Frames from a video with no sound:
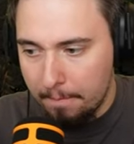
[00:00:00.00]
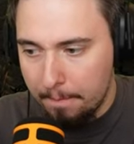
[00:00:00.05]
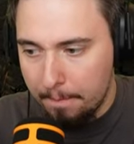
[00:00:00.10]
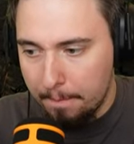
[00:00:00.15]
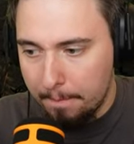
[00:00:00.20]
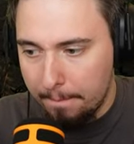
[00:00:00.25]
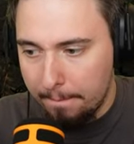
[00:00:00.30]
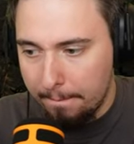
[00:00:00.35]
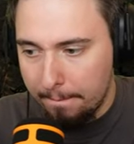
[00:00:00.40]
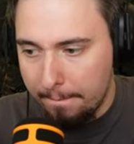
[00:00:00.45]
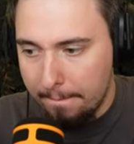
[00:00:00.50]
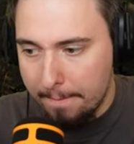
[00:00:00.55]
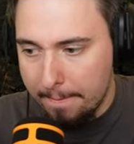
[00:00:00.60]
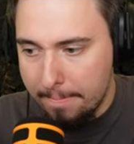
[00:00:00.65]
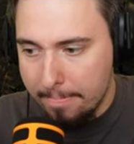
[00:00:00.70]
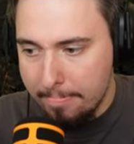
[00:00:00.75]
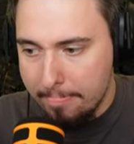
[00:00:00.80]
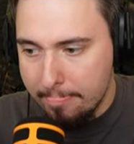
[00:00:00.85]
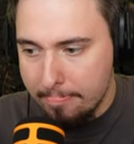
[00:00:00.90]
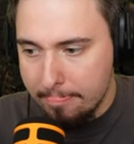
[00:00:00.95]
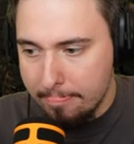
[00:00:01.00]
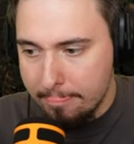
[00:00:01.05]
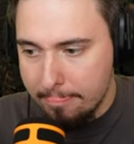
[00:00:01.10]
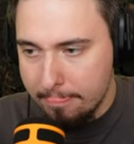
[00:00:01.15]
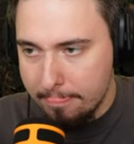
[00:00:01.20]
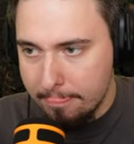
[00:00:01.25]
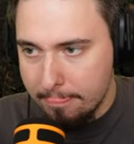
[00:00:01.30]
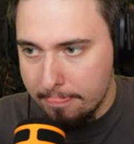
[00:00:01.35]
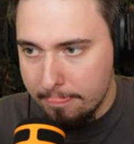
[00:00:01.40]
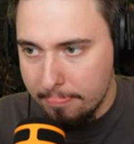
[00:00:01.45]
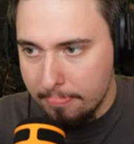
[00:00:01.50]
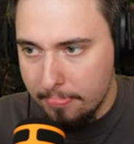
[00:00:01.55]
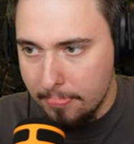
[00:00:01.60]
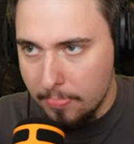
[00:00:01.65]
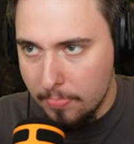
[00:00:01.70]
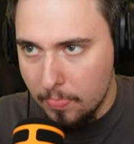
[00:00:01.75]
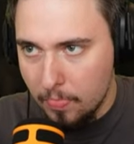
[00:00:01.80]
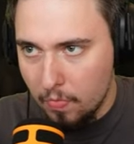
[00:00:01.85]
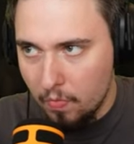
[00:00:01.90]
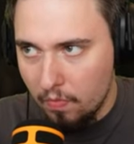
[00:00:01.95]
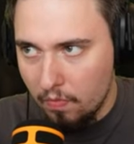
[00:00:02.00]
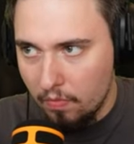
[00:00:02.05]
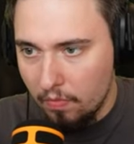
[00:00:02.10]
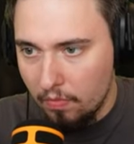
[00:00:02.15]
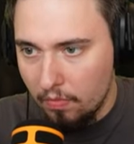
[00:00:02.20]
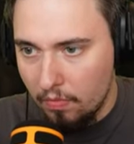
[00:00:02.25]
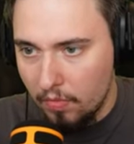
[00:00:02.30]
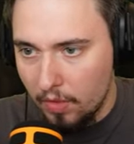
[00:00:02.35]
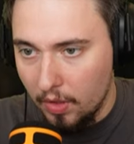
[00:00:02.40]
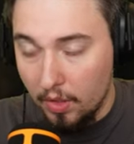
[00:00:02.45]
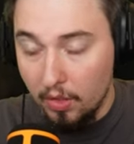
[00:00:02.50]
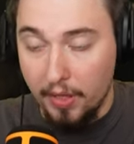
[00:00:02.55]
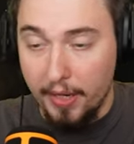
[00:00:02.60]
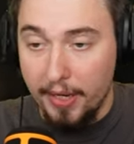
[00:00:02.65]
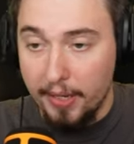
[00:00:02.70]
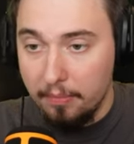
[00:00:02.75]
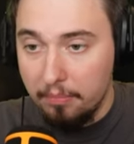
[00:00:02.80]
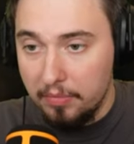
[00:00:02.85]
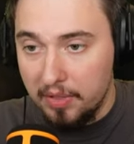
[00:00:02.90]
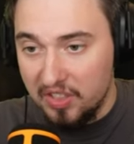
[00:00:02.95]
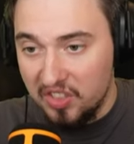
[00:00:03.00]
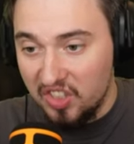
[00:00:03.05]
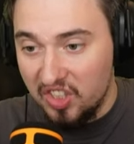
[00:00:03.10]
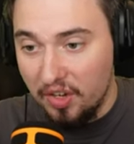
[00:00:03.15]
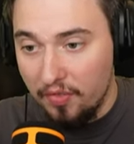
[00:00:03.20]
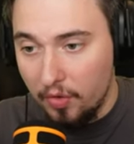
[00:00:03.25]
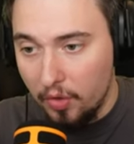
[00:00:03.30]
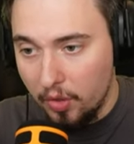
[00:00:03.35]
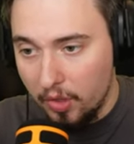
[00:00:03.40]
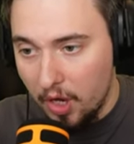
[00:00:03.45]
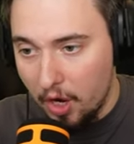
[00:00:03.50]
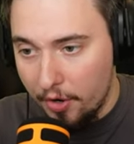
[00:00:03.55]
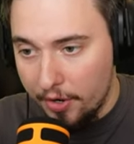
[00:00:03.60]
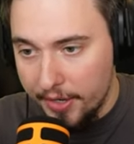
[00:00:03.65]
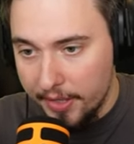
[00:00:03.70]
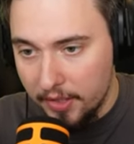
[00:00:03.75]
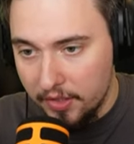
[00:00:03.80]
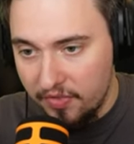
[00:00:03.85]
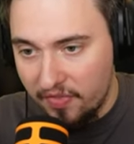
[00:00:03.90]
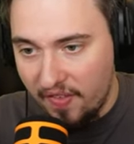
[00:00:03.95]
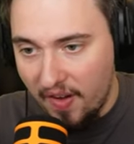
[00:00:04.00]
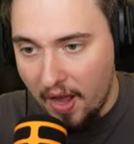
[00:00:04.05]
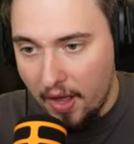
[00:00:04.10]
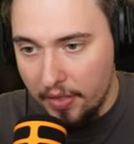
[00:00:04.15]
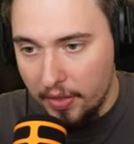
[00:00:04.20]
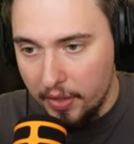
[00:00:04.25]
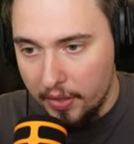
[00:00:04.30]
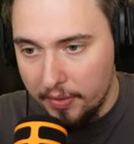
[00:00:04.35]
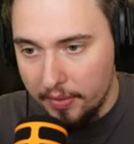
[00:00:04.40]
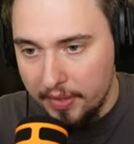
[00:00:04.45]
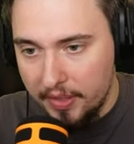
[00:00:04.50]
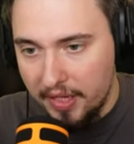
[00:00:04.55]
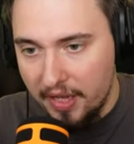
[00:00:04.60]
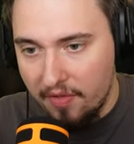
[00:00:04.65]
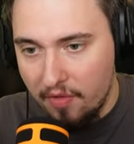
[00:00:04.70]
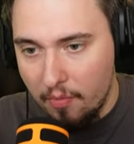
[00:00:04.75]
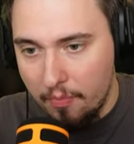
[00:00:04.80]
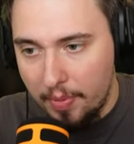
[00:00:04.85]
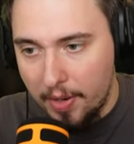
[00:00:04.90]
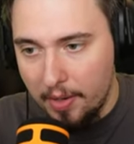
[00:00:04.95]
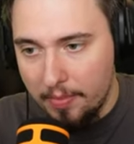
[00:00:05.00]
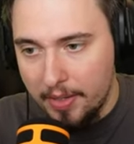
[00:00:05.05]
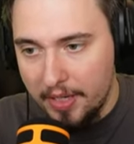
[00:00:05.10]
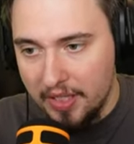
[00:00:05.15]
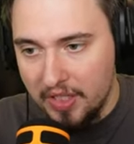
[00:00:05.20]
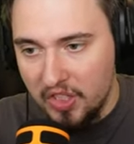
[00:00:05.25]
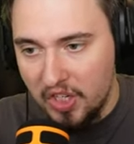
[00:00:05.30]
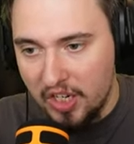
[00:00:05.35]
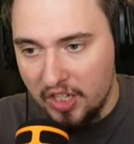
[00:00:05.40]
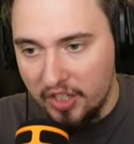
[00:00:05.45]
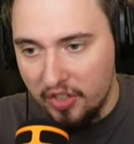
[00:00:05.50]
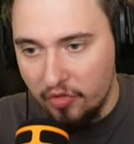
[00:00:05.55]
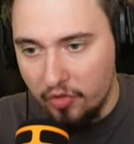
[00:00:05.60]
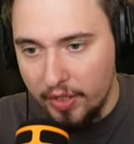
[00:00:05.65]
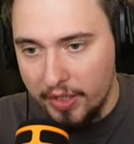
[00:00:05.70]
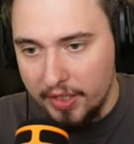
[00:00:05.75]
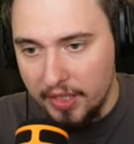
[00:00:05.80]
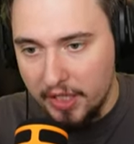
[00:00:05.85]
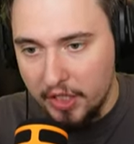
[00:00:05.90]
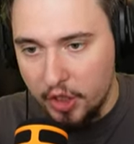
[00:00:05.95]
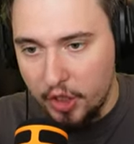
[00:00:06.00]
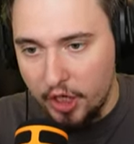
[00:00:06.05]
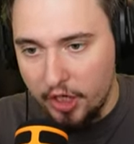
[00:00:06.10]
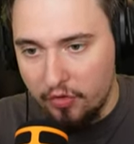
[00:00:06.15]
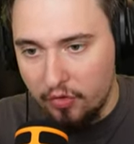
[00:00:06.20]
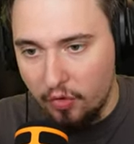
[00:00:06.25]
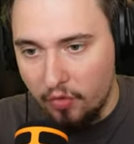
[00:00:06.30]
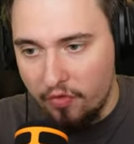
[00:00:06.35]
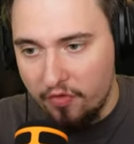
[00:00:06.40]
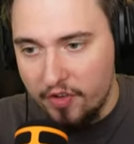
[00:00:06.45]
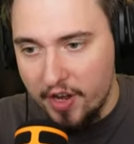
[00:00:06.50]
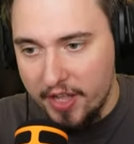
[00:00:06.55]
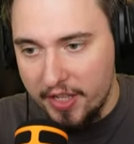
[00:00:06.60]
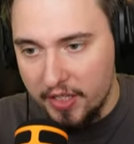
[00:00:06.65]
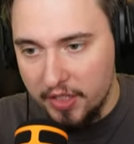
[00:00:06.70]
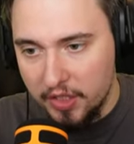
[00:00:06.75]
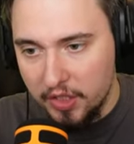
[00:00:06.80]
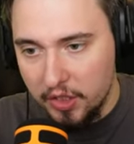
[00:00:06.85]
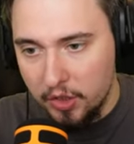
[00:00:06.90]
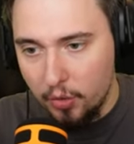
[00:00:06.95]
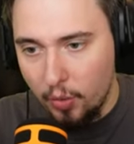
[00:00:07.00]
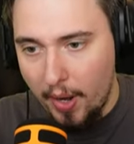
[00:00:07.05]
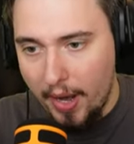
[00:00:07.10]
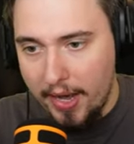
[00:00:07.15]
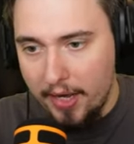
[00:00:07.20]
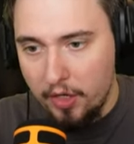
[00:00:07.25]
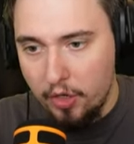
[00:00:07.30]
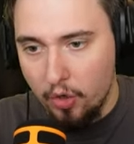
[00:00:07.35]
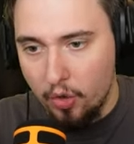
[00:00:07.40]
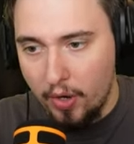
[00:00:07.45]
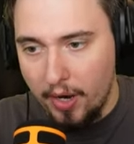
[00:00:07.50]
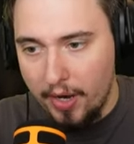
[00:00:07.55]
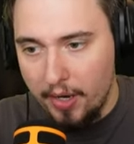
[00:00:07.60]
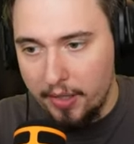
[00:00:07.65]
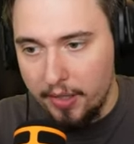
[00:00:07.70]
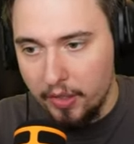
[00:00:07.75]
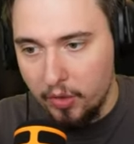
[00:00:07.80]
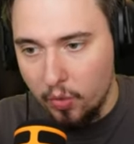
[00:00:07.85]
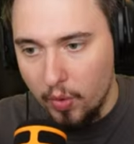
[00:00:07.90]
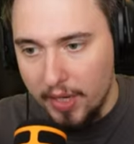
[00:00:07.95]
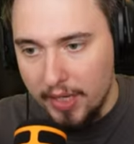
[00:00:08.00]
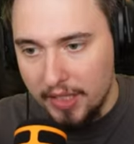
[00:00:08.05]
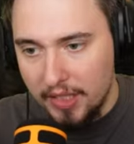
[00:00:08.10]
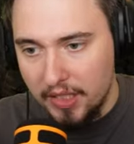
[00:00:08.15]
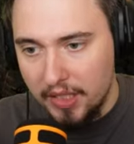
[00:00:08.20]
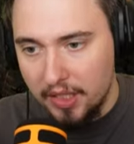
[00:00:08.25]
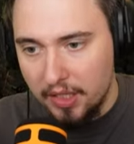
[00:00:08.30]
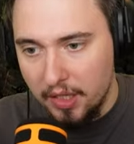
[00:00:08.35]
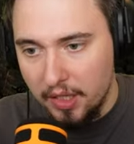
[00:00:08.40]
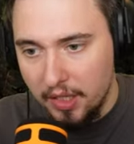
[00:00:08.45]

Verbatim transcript: You will find both of them. Okay, several guardians. Father, give a permanent stat increase exchange for feathers to aid your head quest.